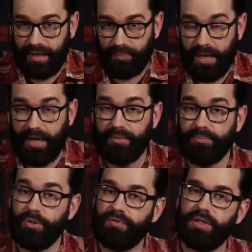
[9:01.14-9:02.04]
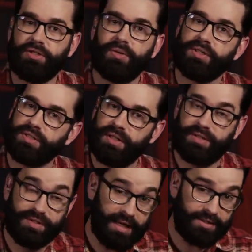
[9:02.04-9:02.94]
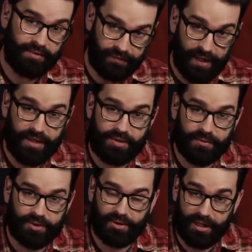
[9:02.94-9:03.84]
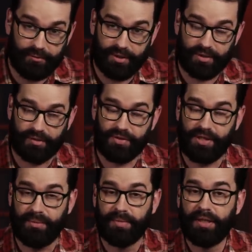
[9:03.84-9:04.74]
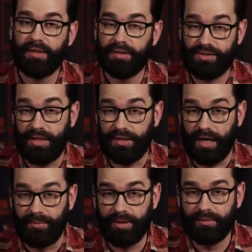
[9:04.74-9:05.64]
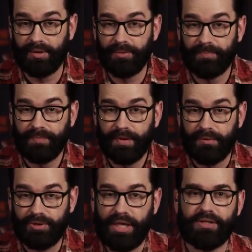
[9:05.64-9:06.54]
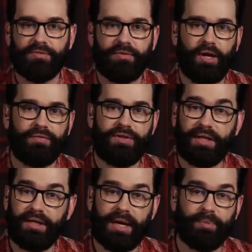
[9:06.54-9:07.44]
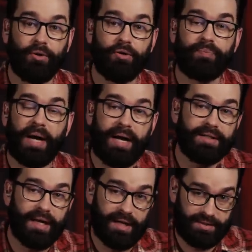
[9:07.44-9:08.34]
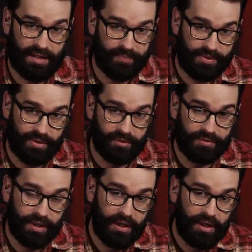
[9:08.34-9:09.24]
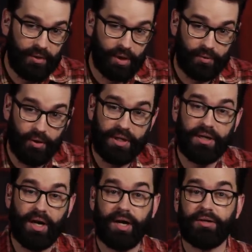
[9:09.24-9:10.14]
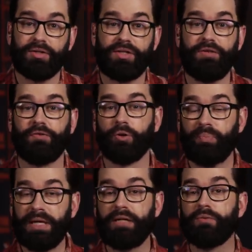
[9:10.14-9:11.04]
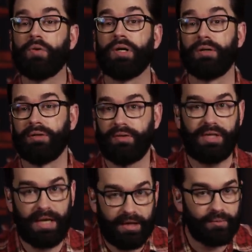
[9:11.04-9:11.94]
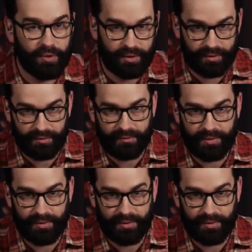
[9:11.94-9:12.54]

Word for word: campaign moved into its, its next phase, which anyone could have seen, seen coming, which has involved digging up old podcast episodes where Rogan utters the forbidden word, the N word.